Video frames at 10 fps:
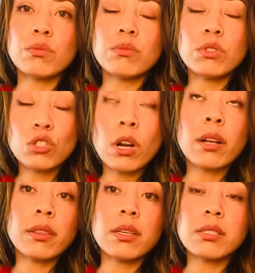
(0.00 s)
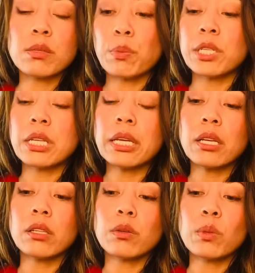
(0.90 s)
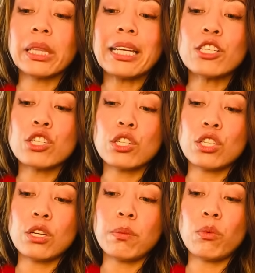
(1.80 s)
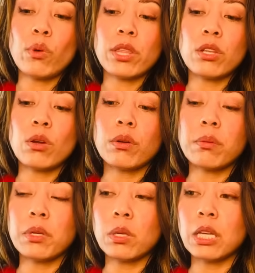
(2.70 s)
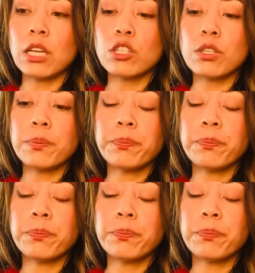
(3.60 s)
struck this particular relationship with no communication.